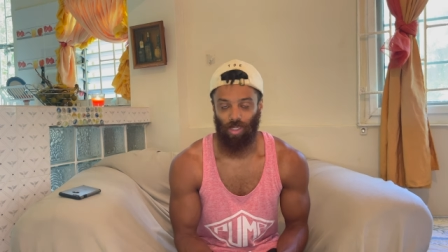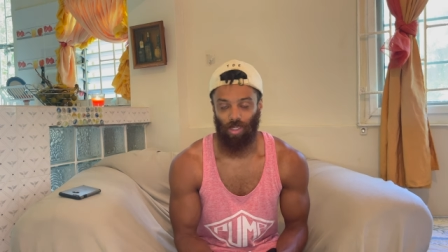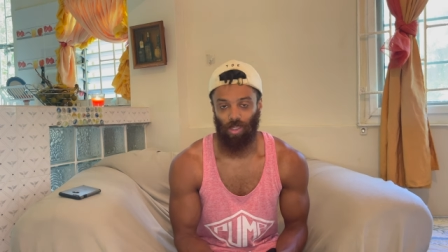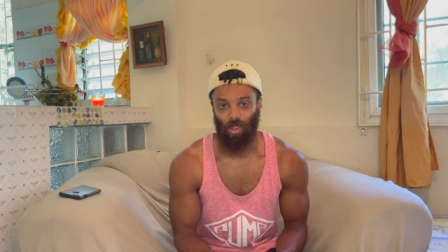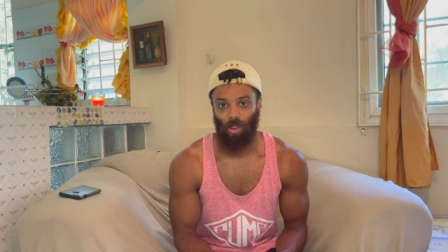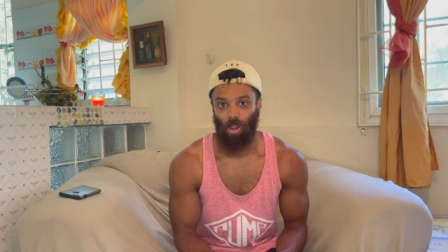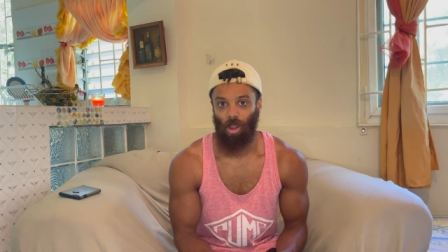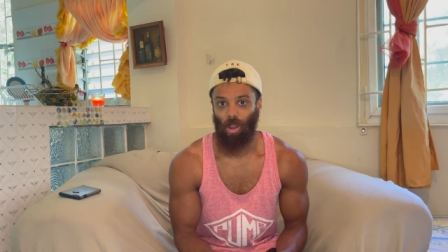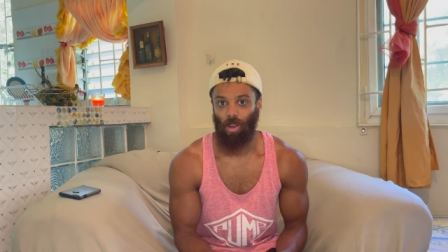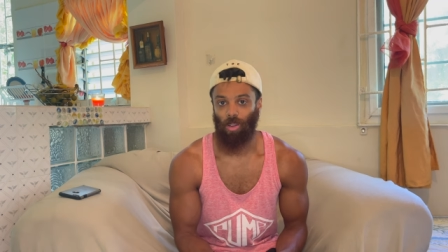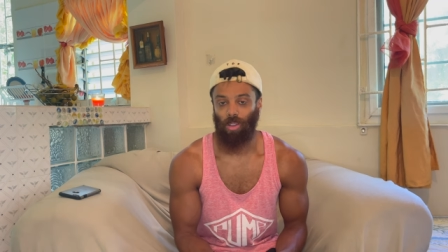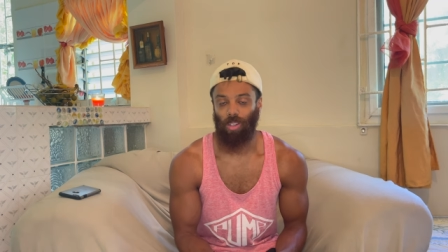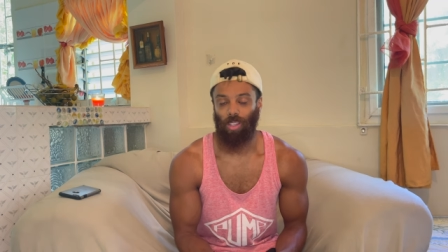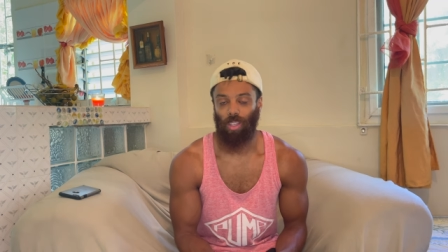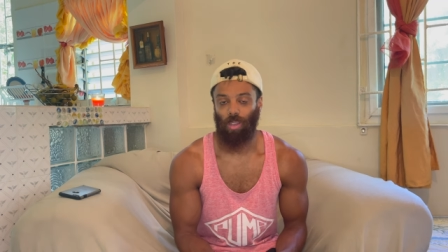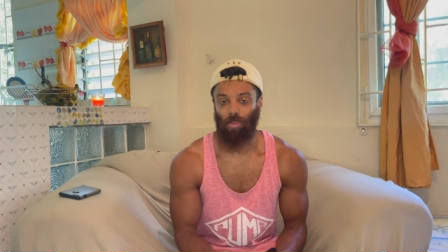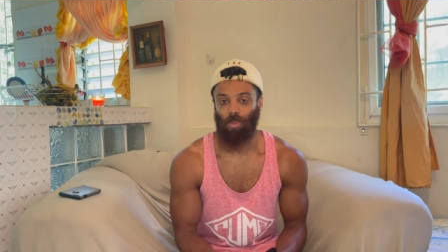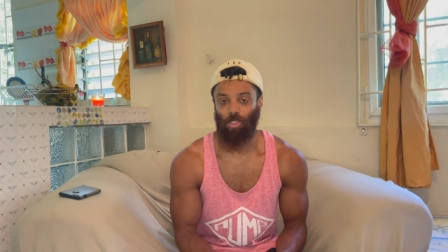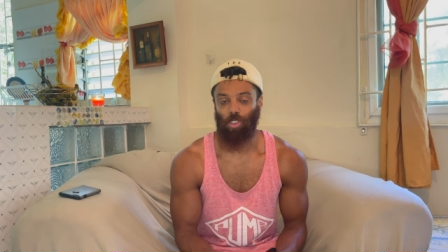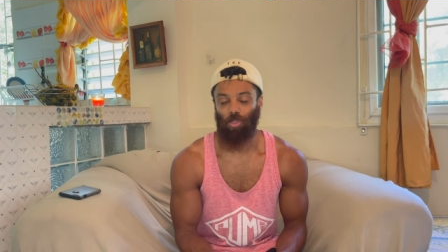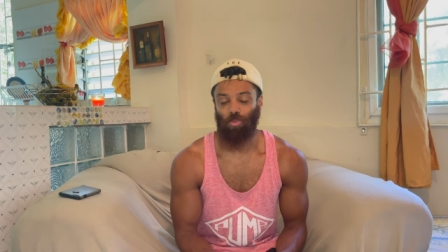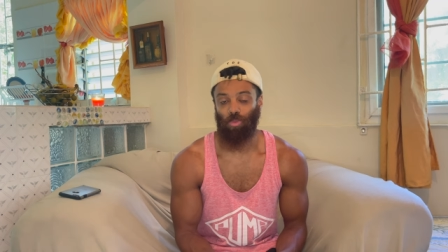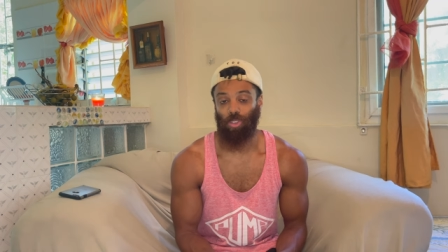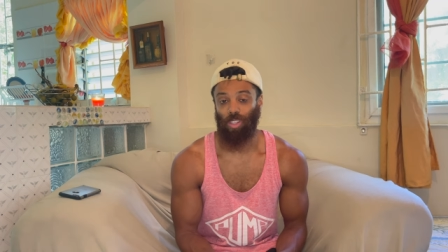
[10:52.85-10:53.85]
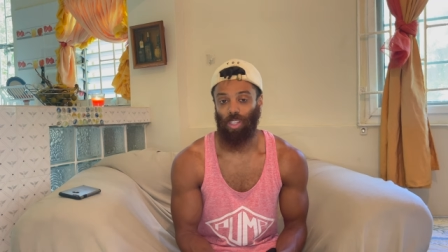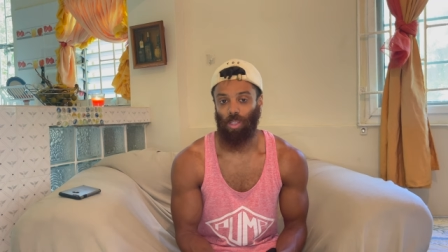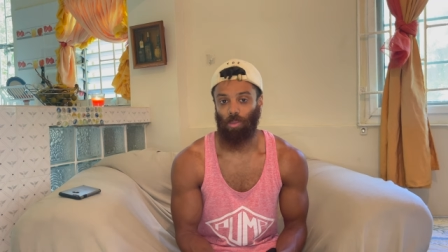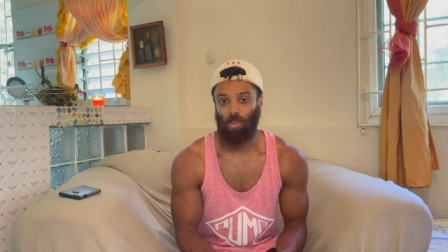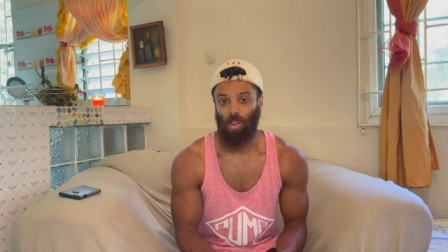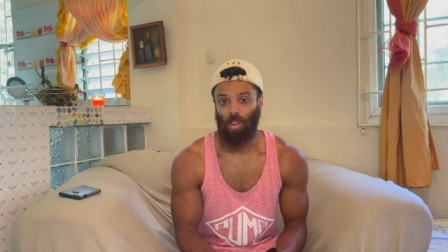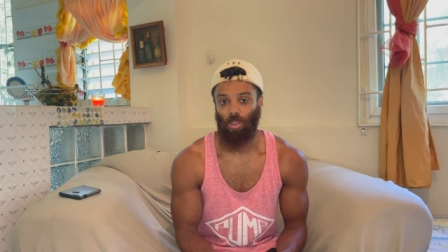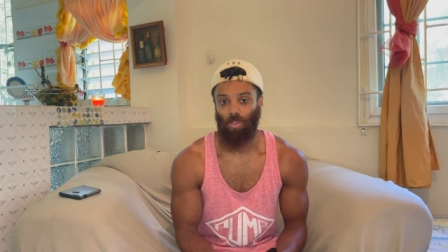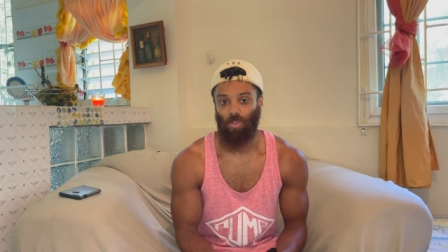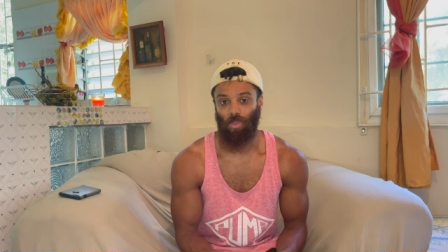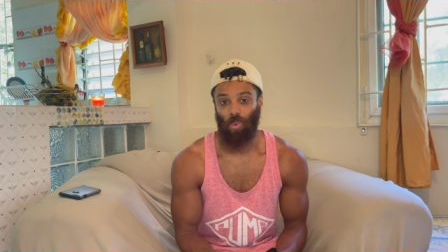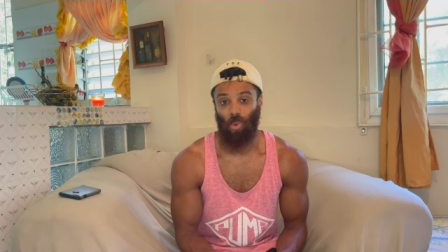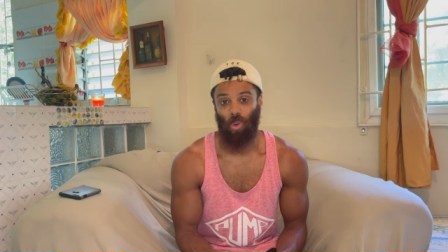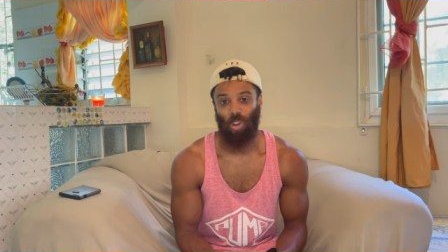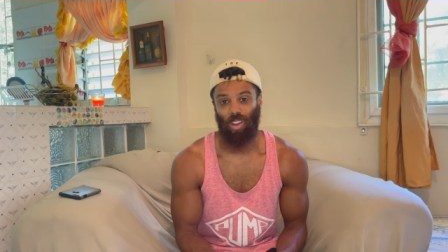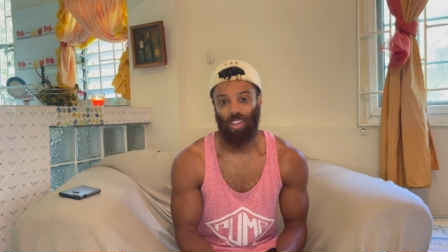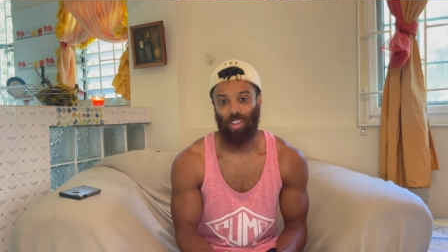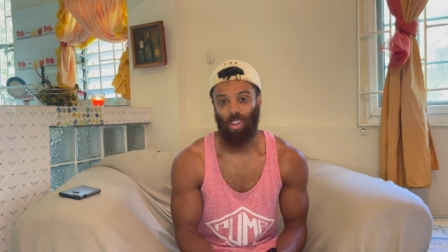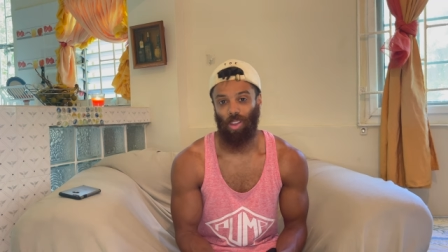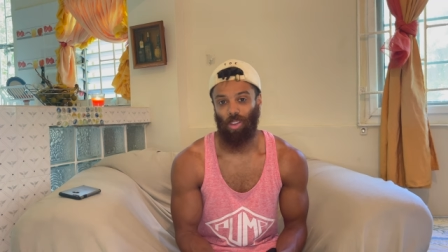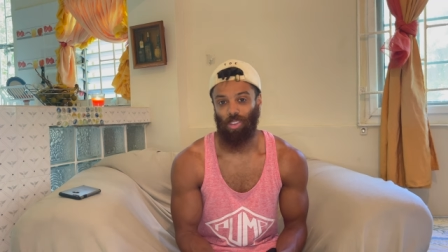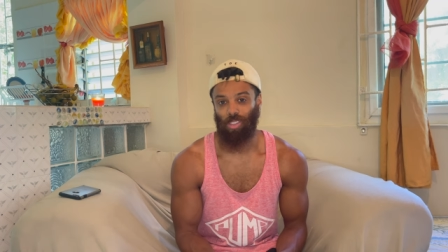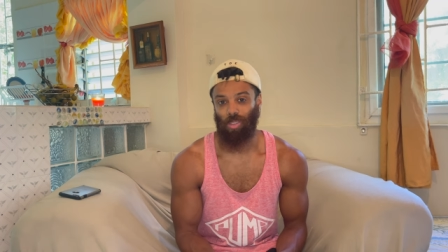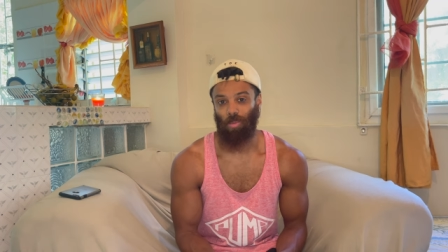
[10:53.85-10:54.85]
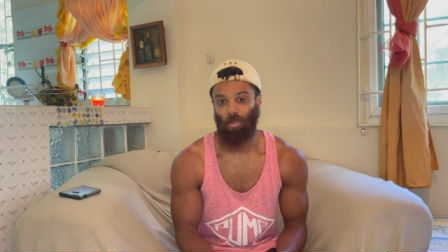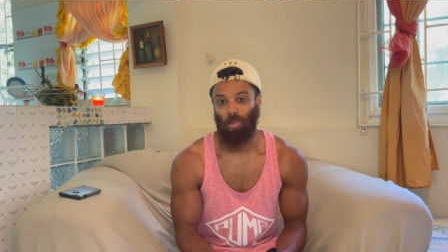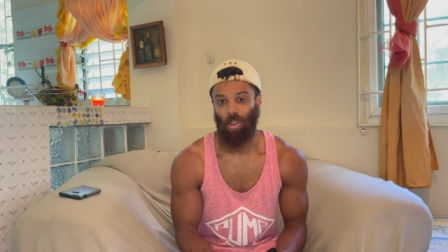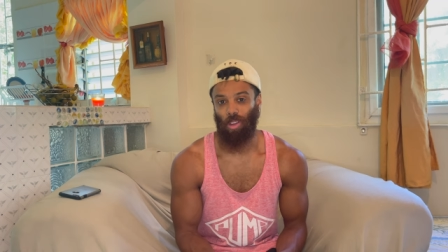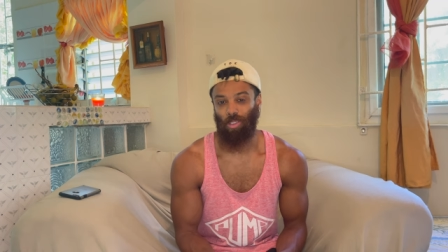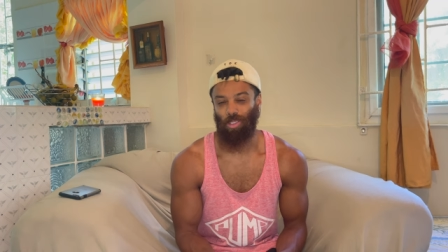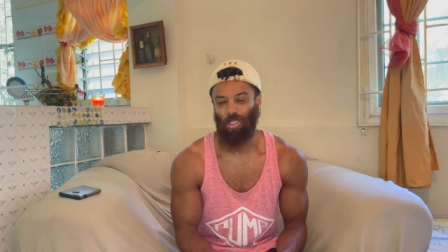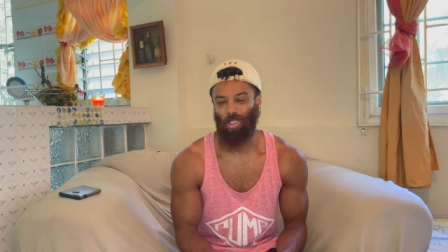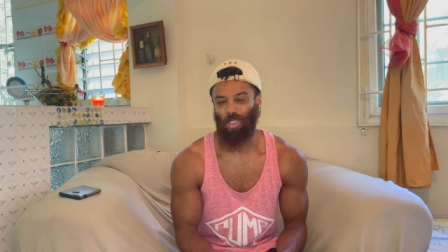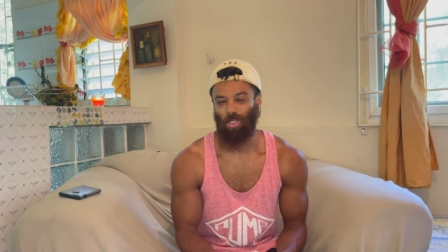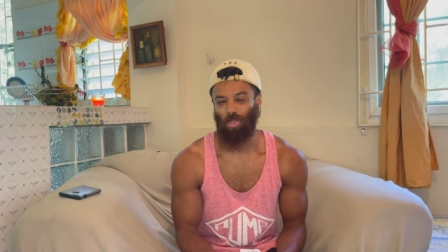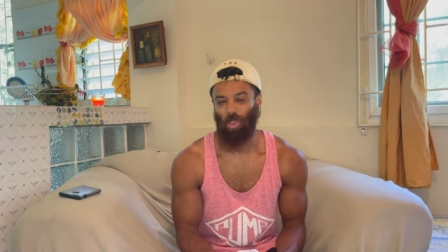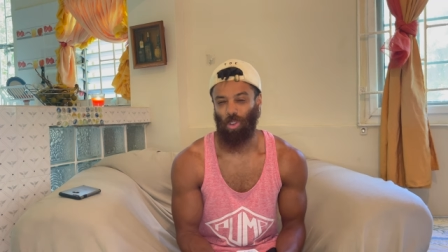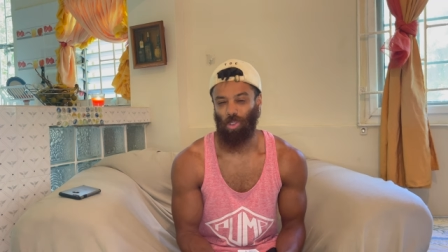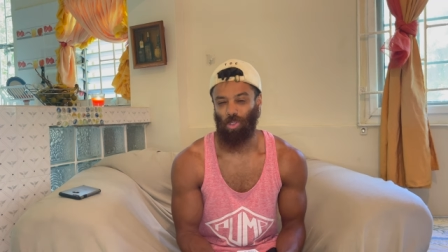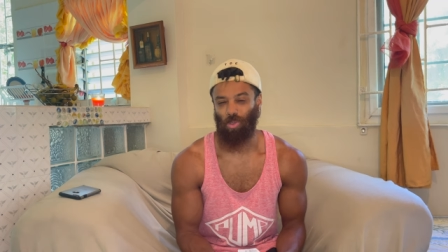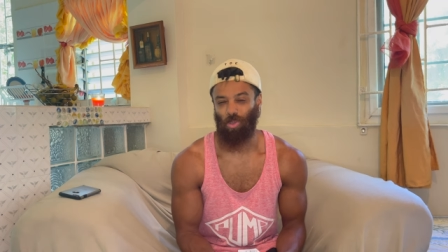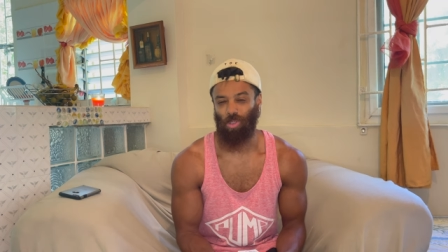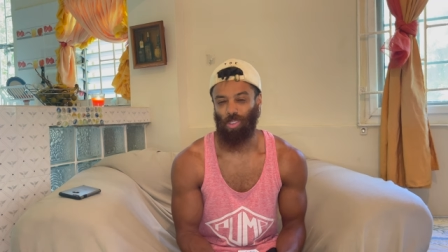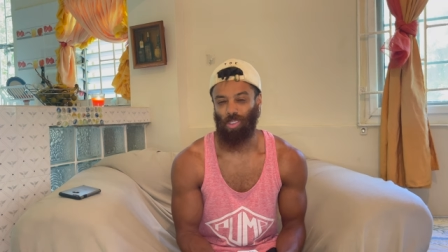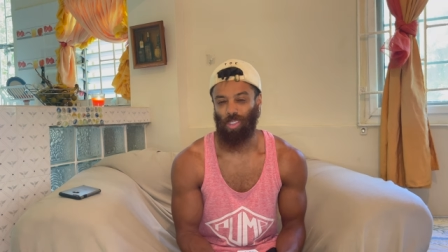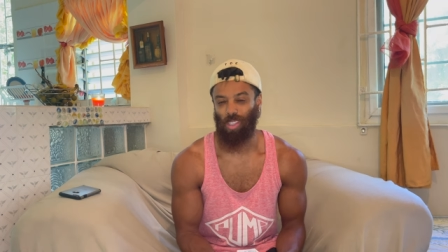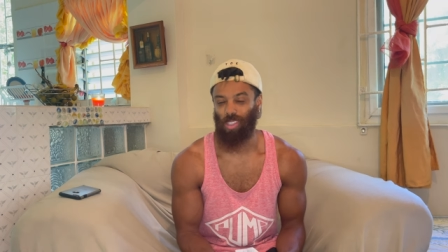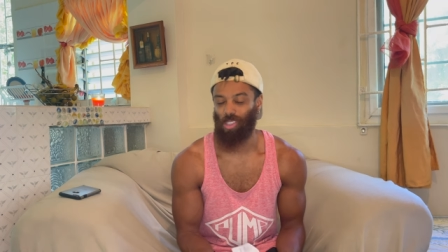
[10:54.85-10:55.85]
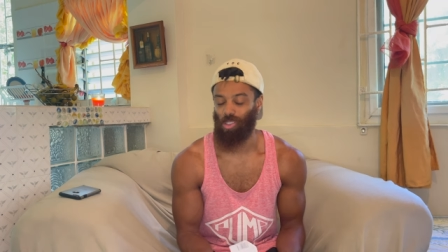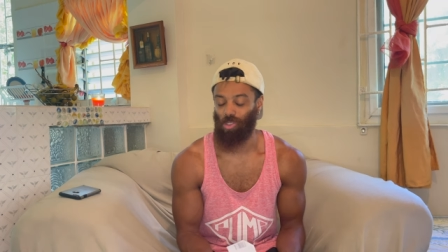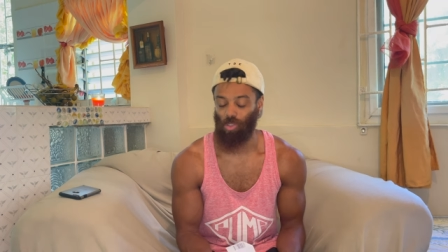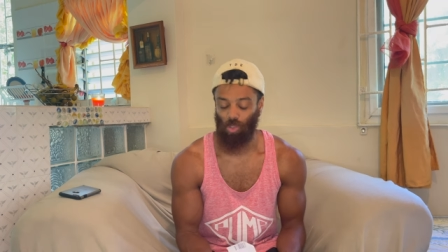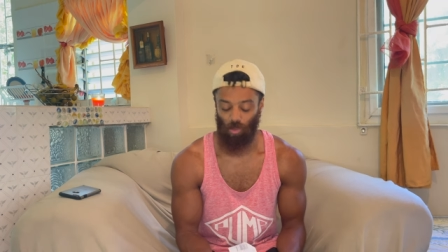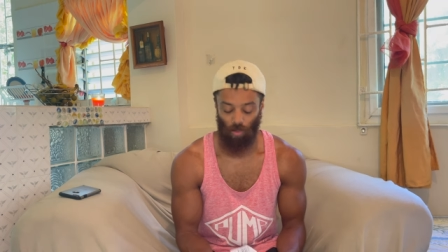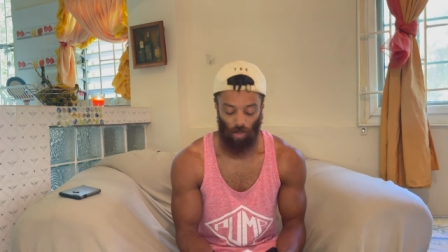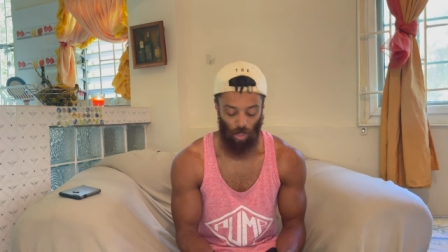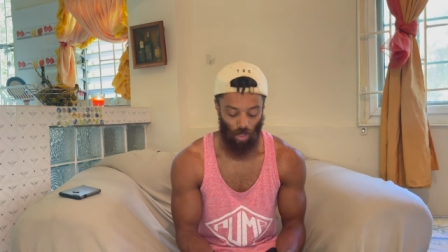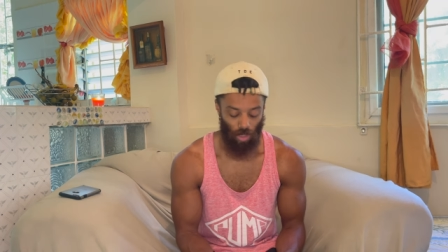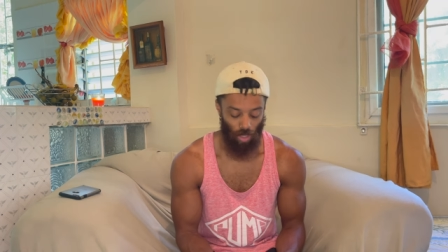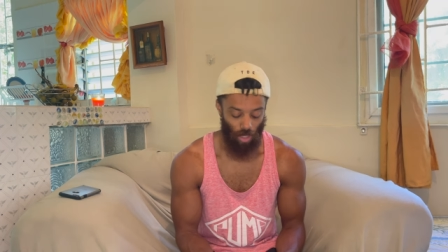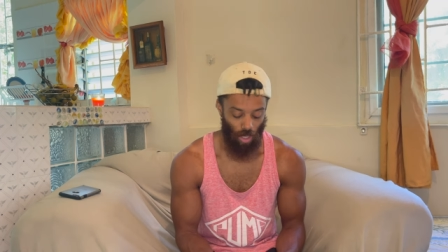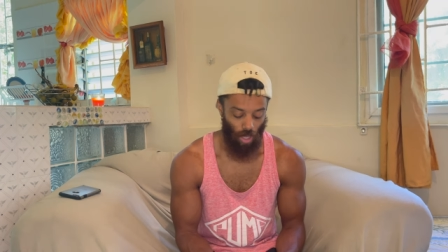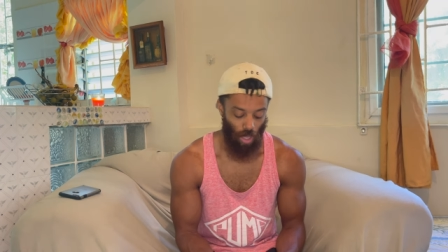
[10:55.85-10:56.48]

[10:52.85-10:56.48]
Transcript: you're already gonna be spending about four hundred dollars a month on groceries. That's just too much.